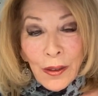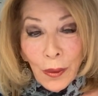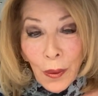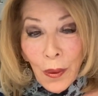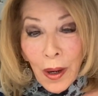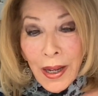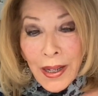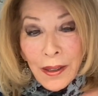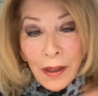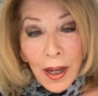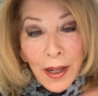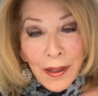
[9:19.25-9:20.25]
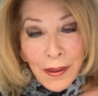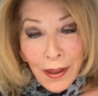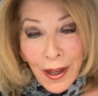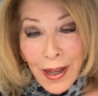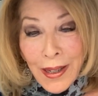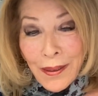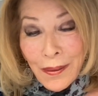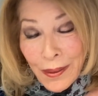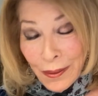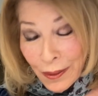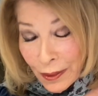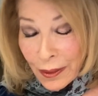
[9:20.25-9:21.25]
So I
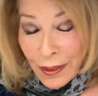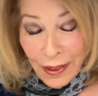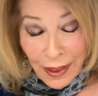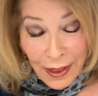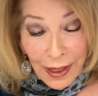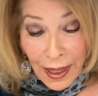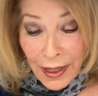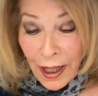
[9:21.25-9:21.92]
did that.